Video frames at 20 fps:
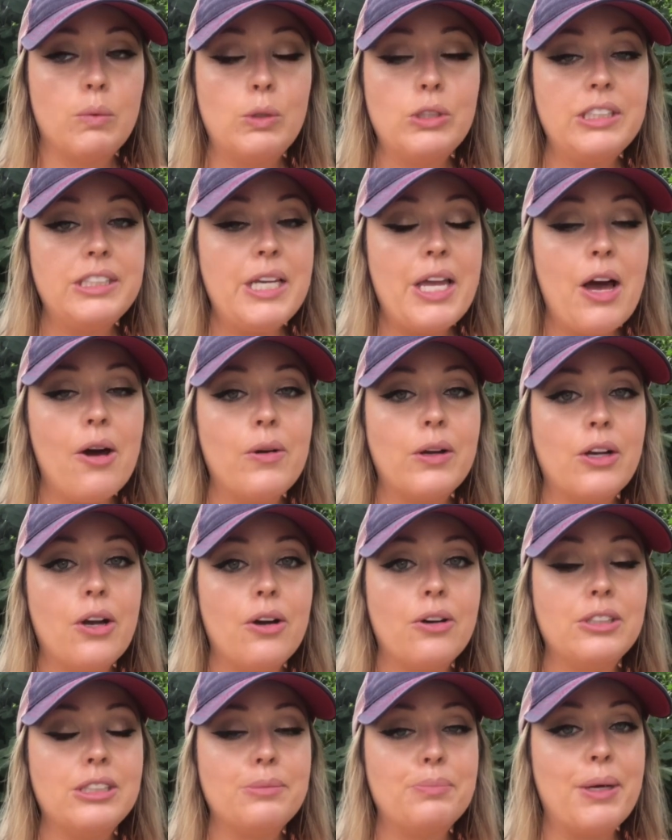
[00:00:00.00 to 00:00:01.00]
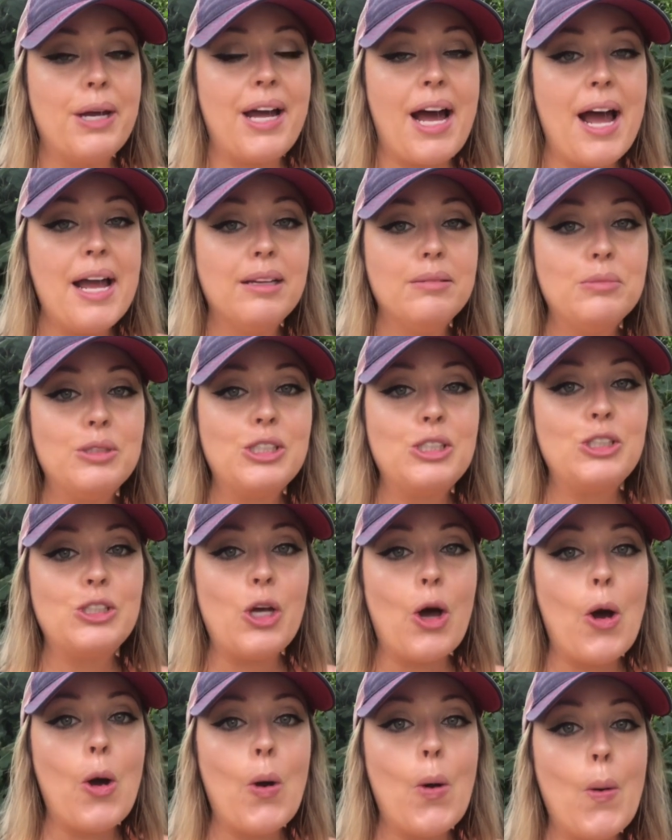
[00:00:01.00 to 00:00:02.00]
we'll see how it goes, but I am
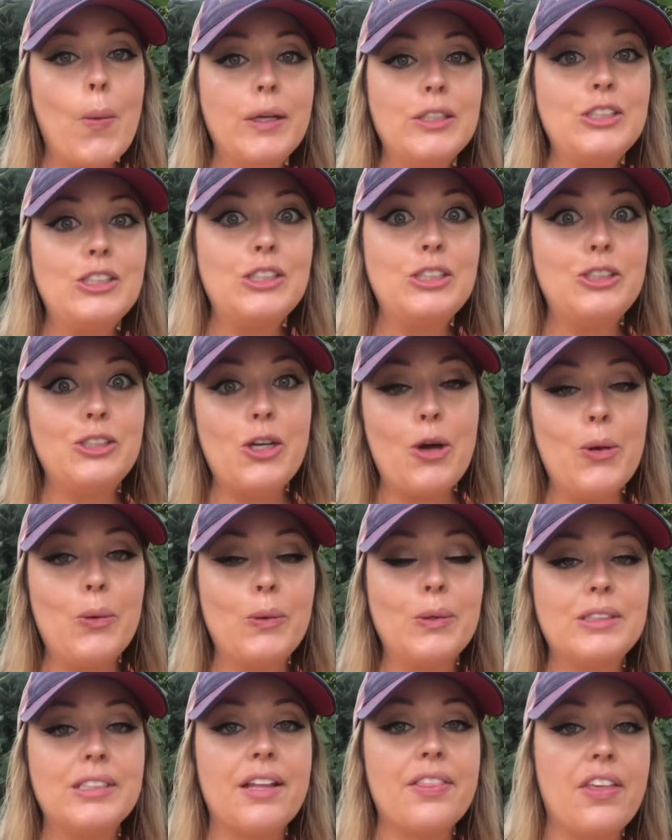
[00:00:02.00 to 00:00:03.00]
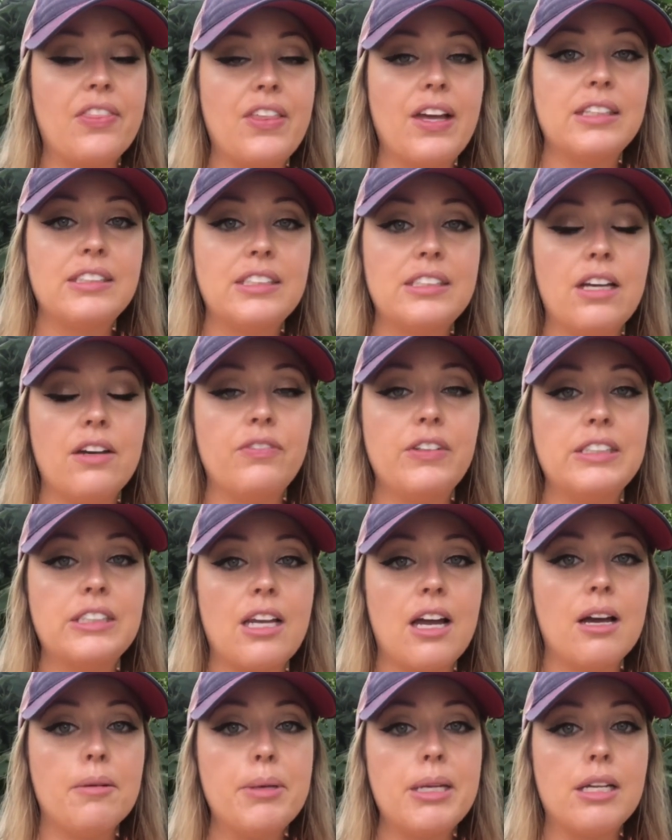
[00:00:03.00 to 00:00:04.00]
so stoked that that stuff is
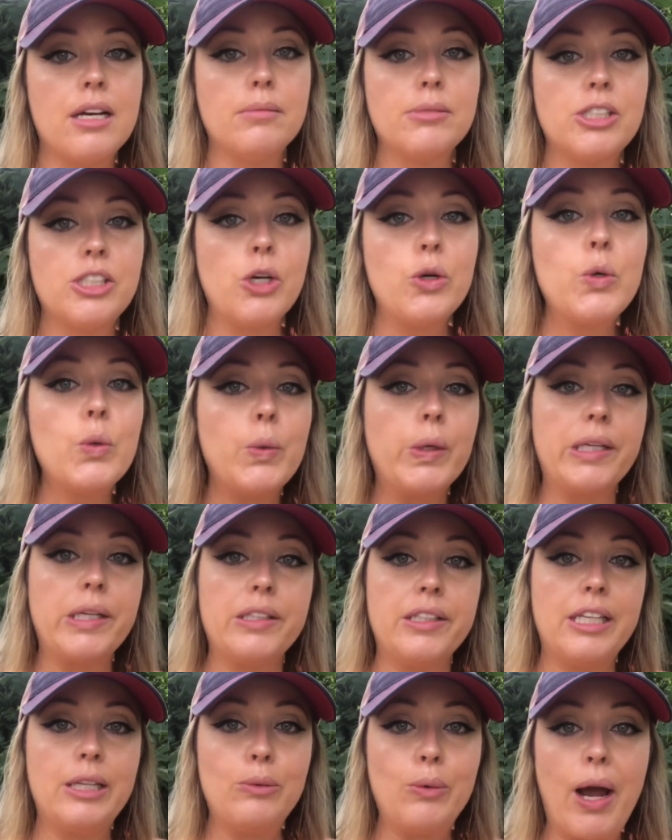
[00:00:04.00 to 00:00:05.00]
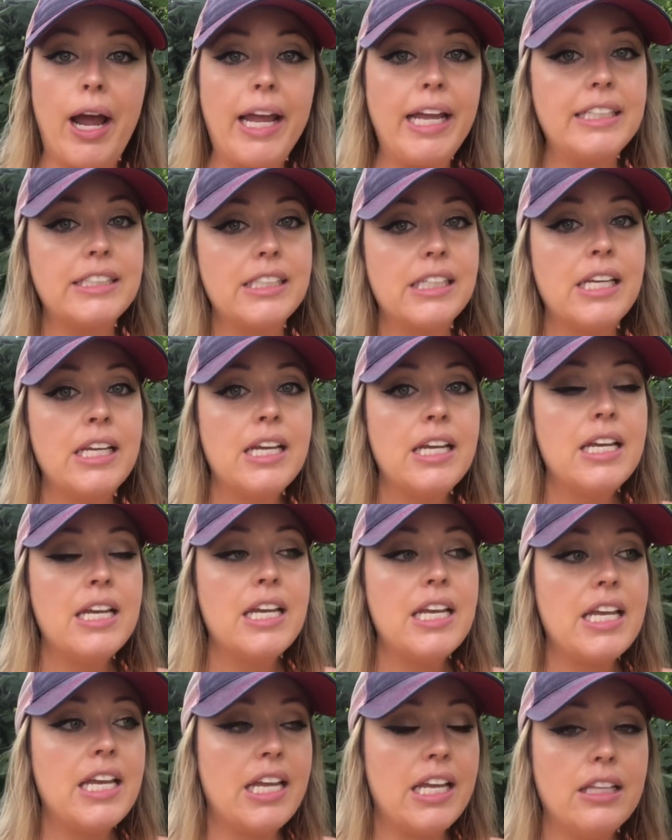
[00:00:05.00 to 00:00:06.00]
coming up so quickly right
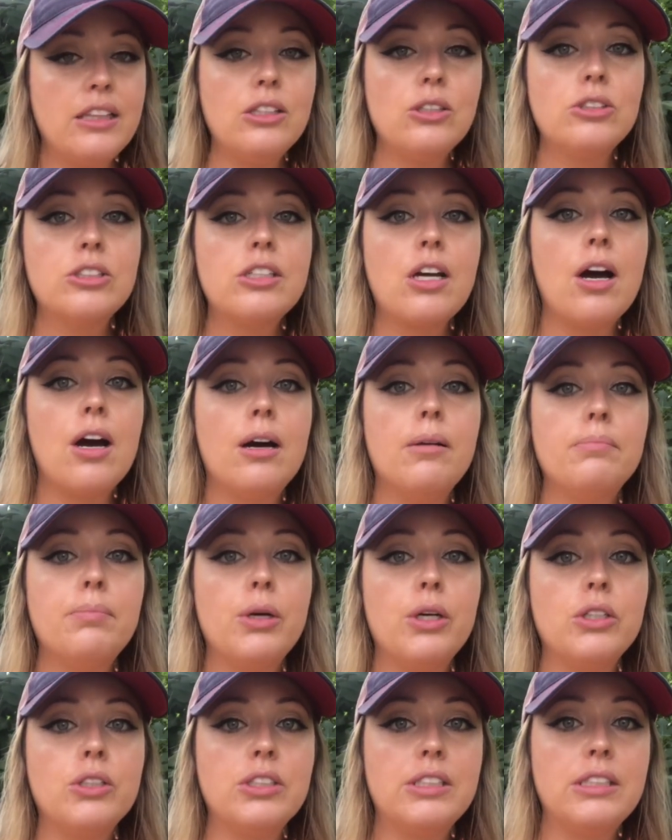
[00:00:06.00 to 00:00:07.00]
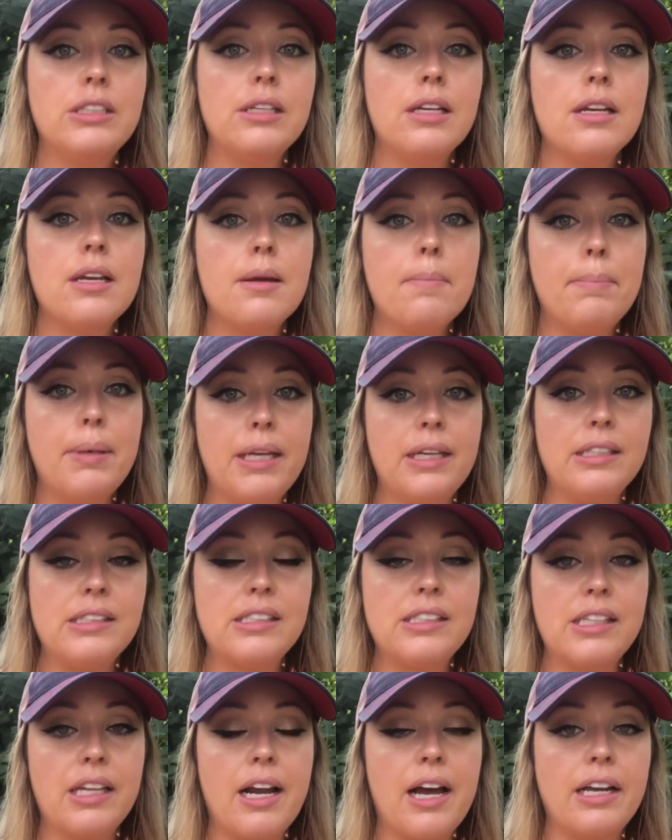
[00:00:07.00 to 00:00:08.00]
in those compost
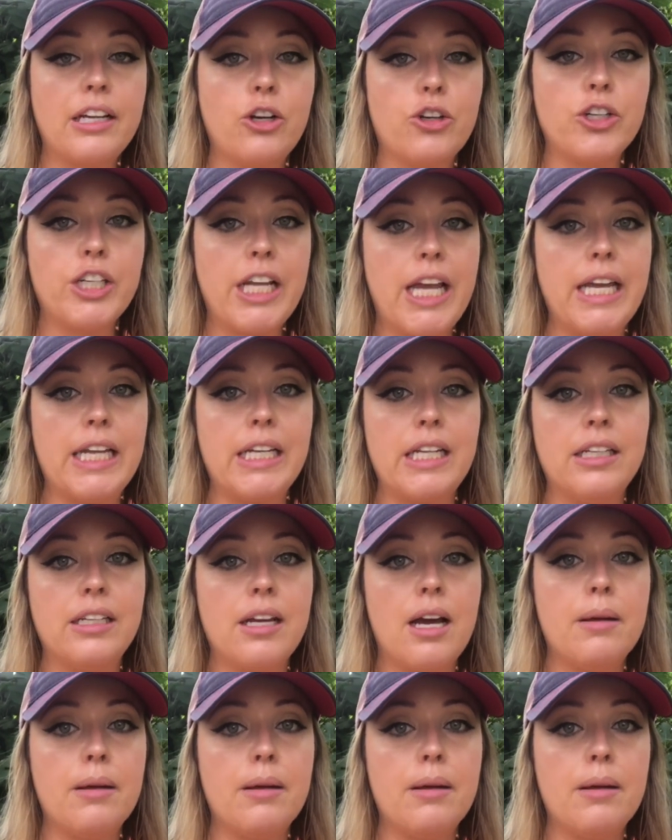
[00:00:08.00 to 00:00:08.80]
bins that I created.